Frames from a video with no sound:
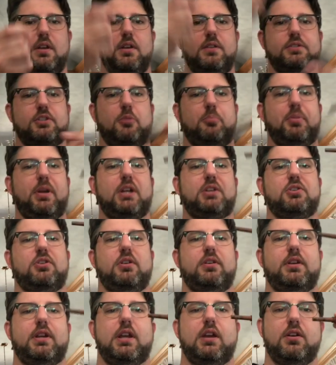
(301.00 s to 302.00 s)
So
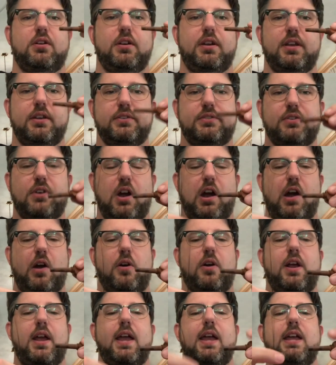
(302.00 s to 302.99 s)
picture, here is
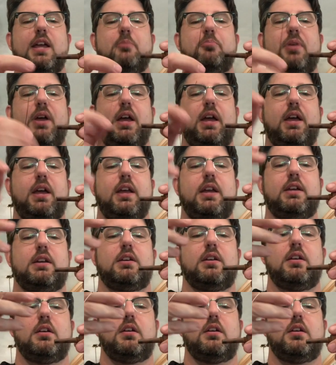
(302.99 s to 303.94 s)
our A peg.